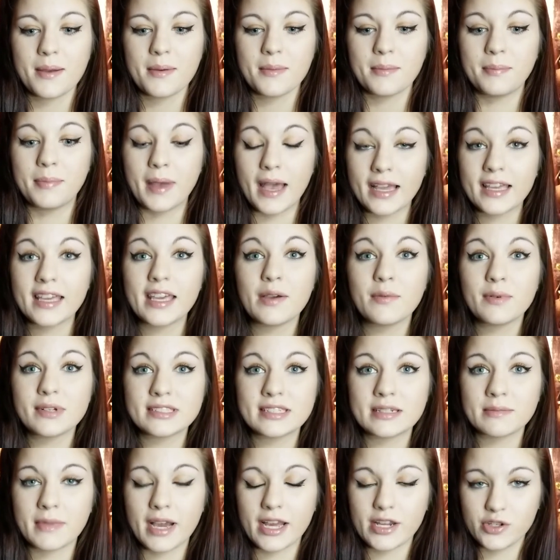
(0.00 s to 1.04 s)
Becky was
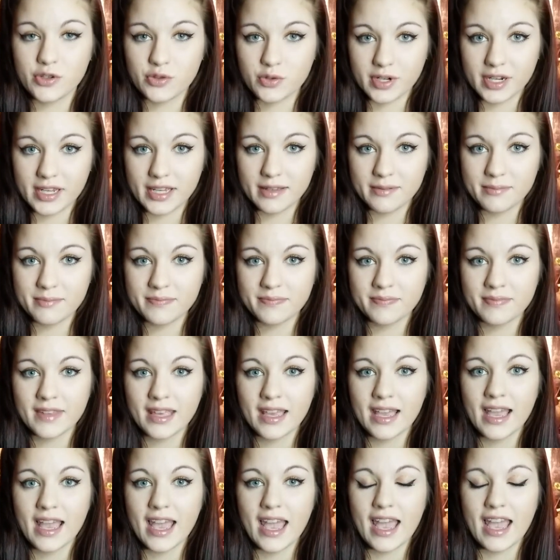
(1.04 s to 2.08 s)
in my dream
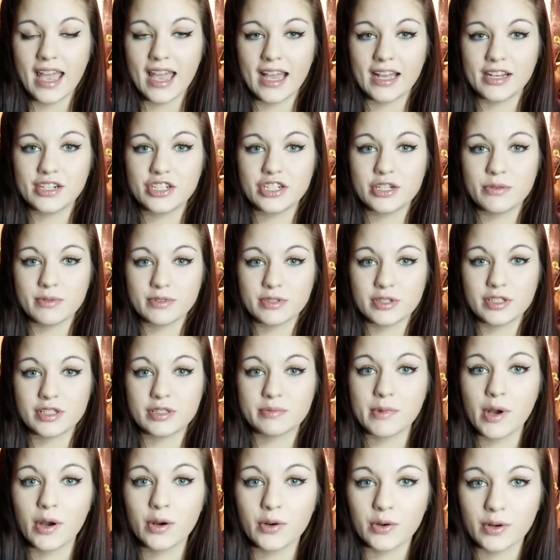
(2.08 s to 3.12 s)
and she was a
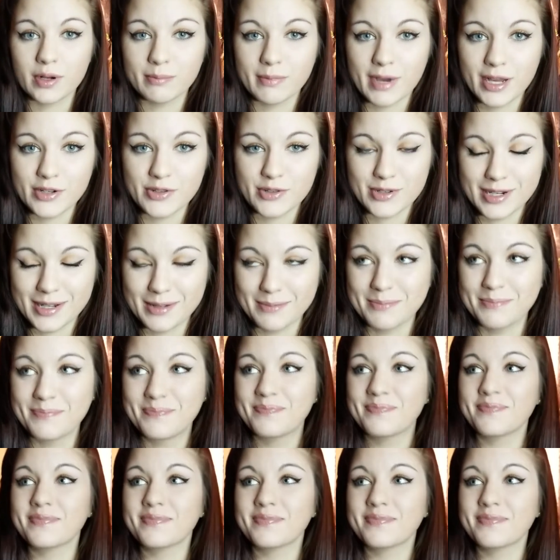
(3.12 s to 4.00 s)
smoker in my dream.